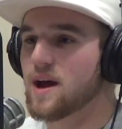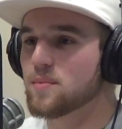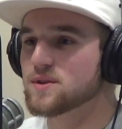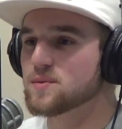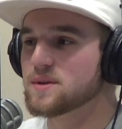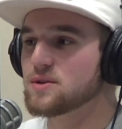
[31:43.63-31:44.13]

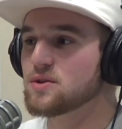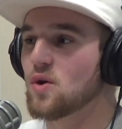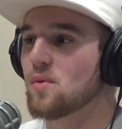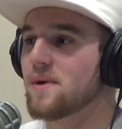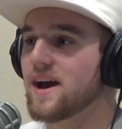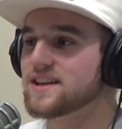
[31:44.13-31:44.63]
But then what
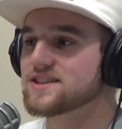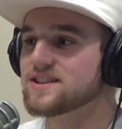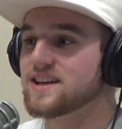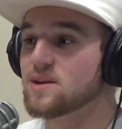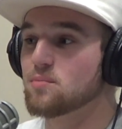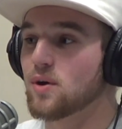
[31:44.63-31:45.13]
happens when you
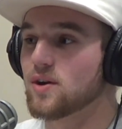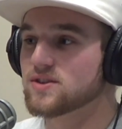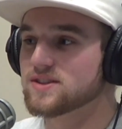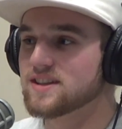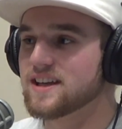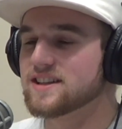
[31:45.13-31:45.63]
don't
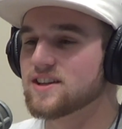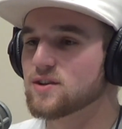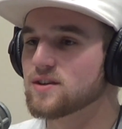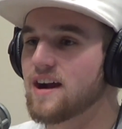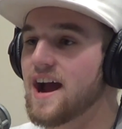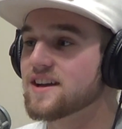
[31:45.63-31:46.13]
match in person?